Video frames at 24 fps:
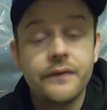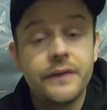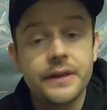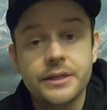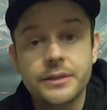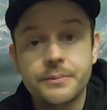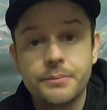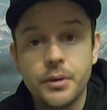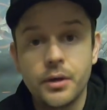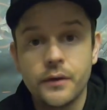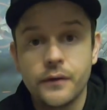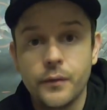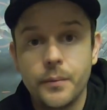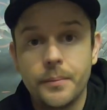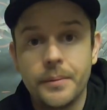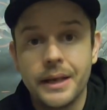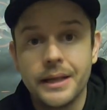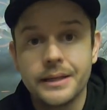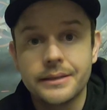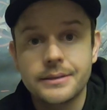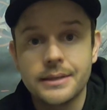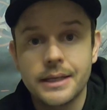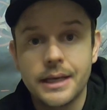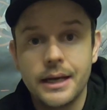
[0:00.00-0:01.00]
this beautiful
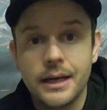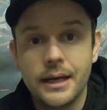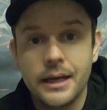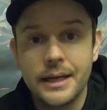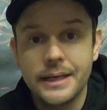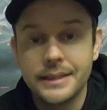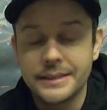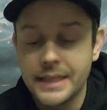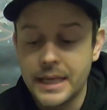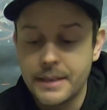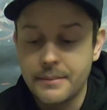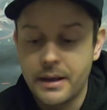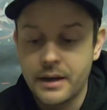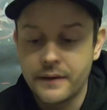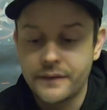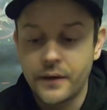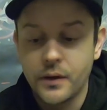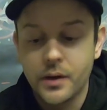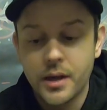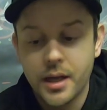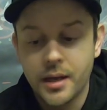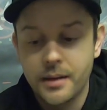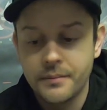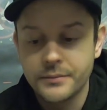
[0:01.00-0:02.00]
billet uh, intake
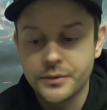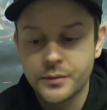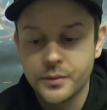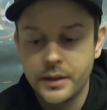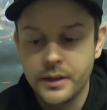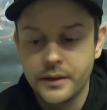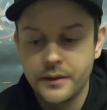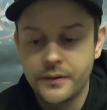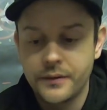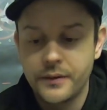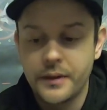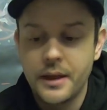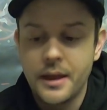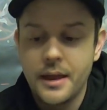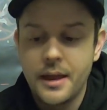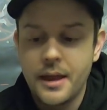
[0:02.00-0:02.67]
manifold comes with.